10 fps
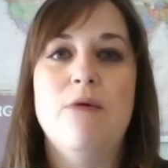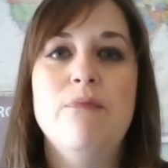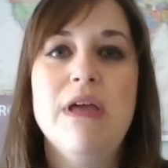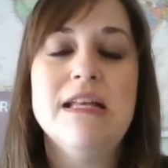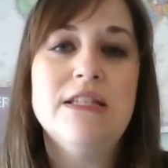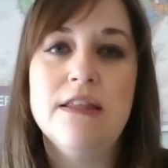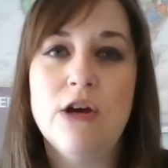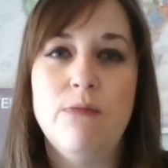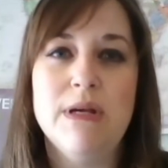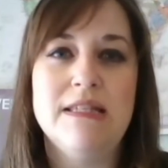into
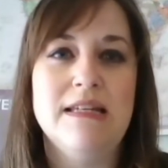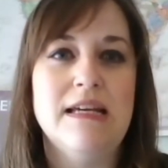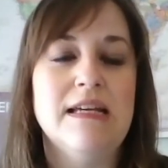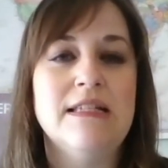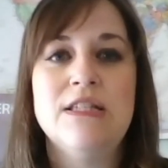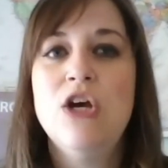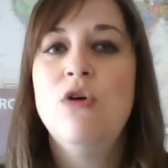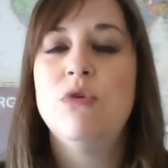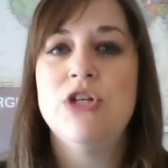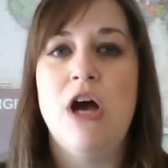their business.
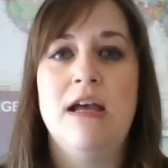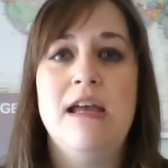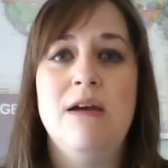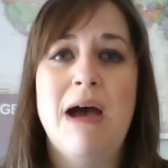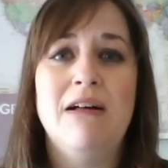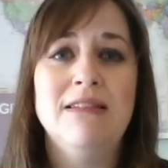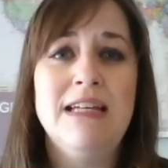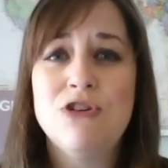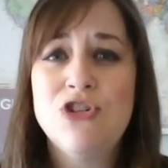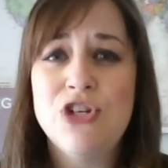We're talking about
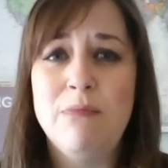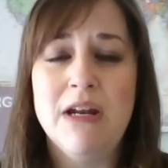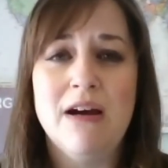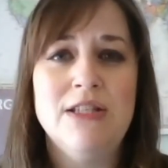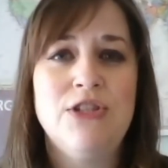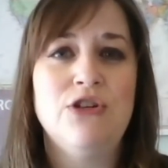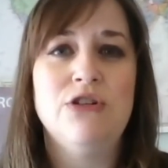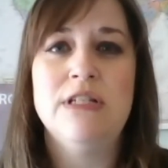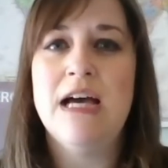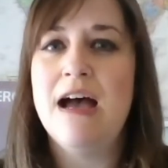leadership in
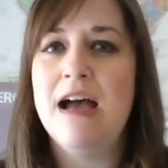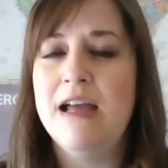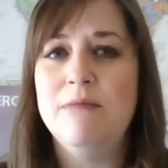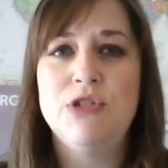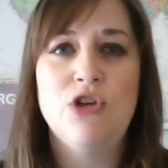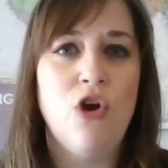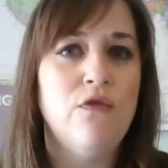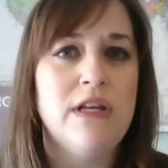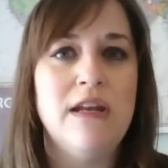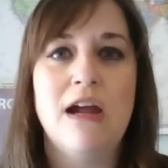uncertain times,
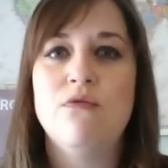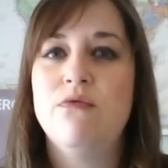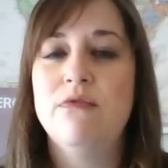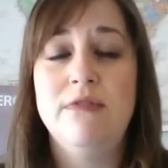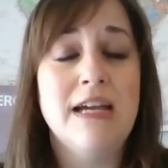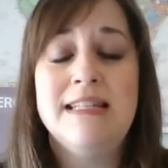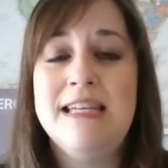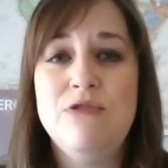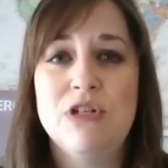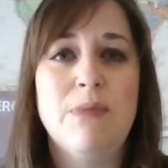
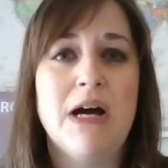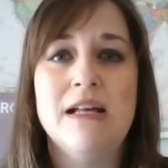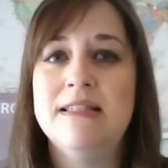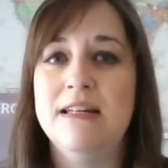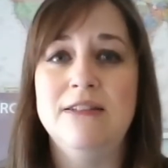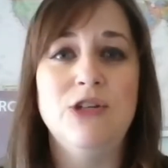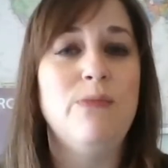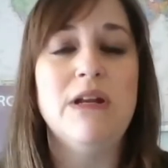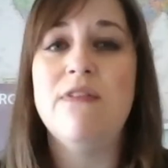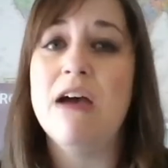COVID-19 response, and a little
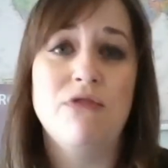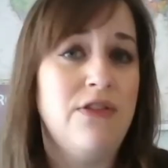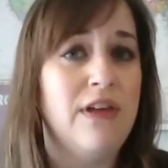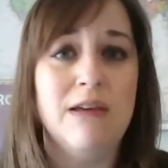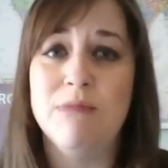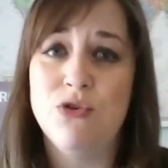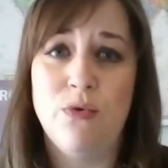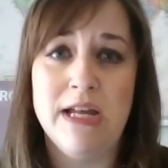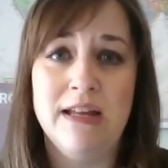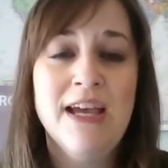bit of everything in
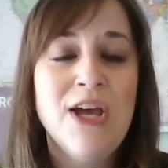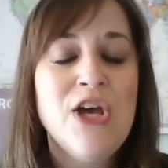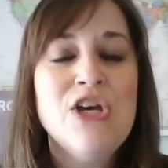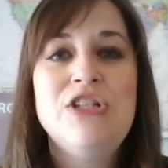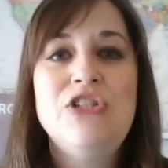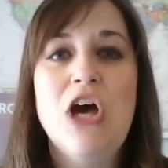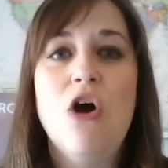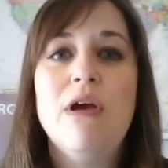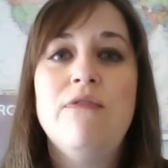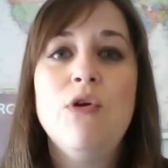between.
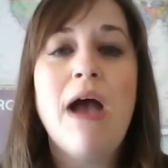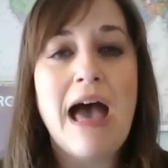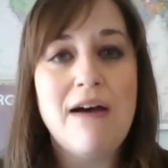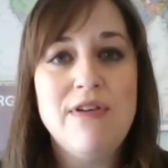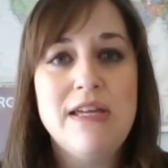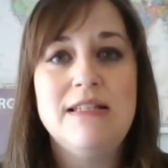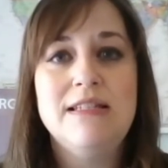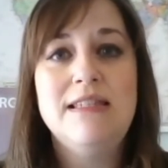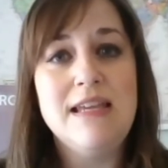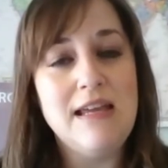So if you haven't
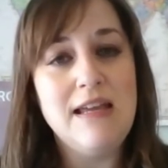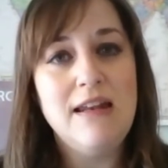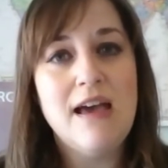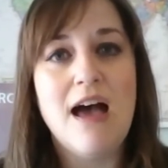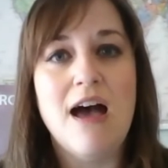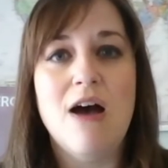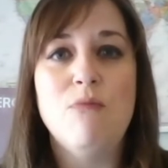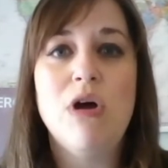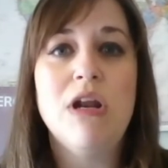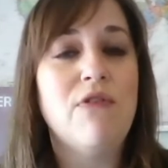seen
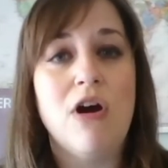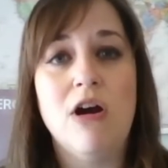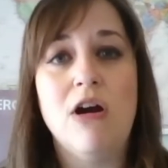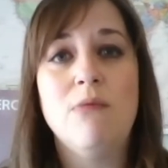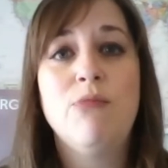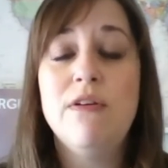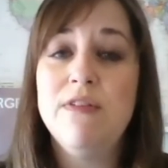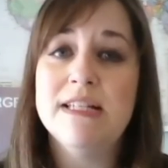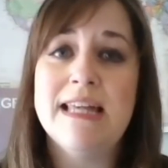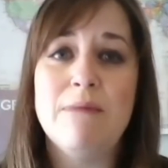one of our
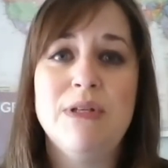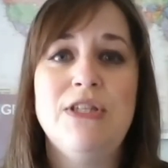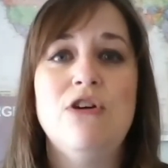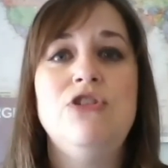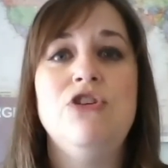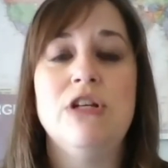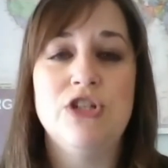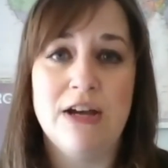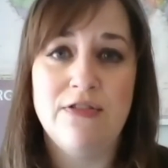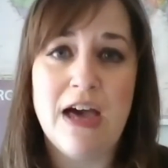previous episodes, you can
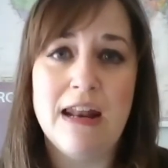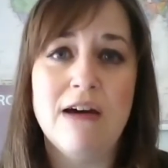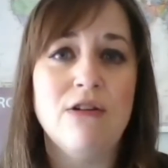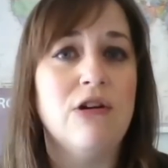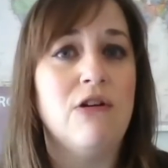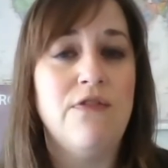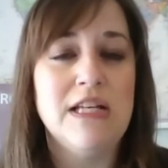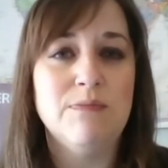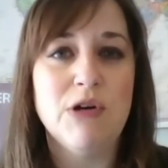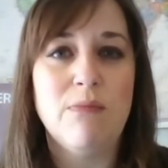check that out on our
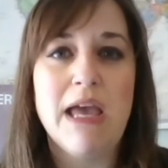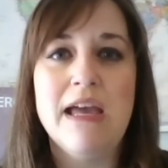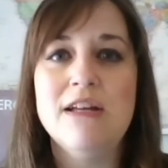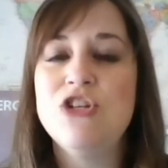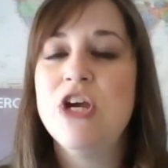Facebook page.